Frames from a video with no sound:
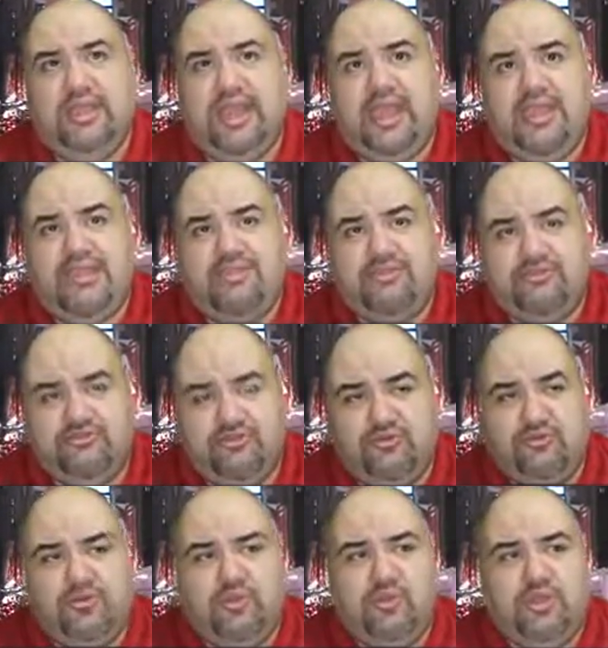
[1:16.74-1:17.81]
and his group
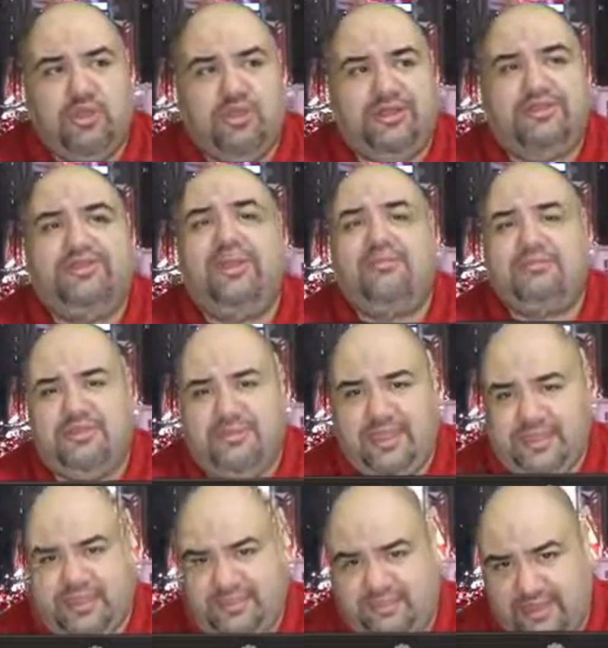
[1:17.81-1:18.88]
will attempt to
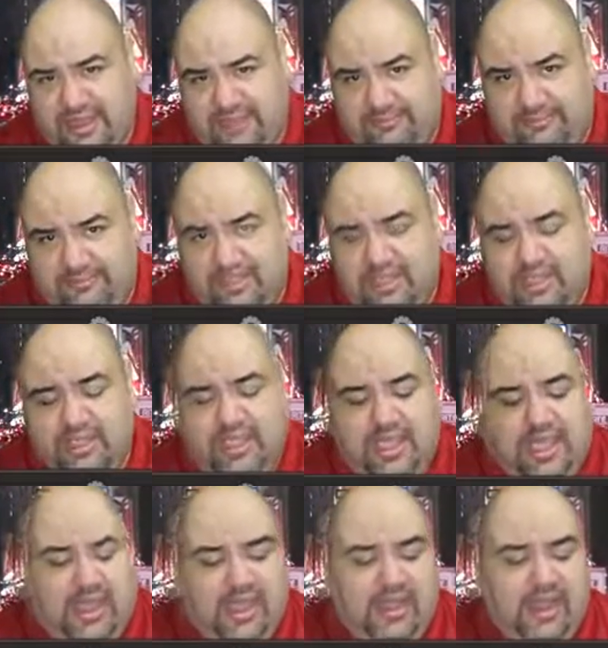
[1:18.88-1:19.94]
make an escape.
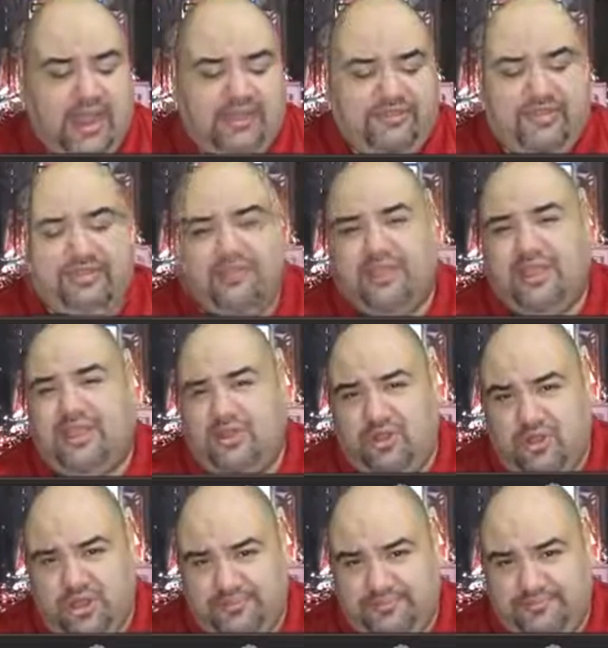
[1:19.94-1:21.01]
And I think they'll get
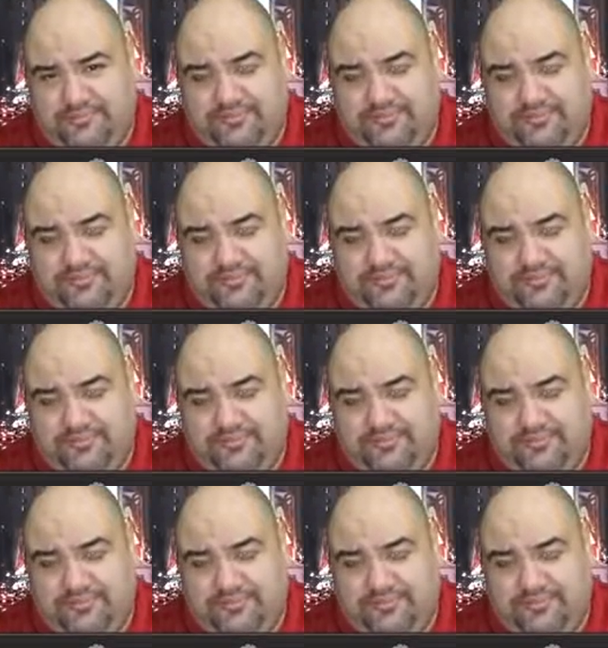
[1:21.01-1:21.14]
caught.